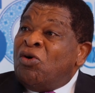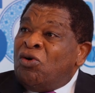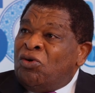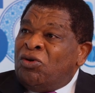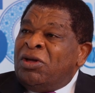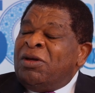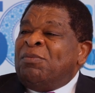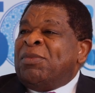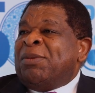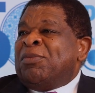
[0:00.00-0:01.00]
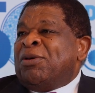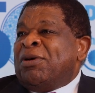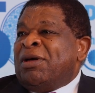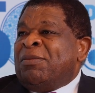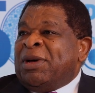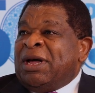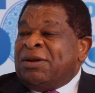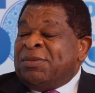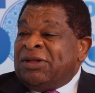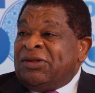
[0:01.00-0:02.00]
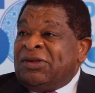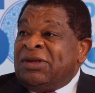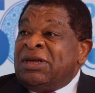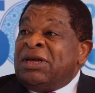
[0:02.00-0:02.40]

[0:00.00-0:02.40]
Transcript: all member parliaments.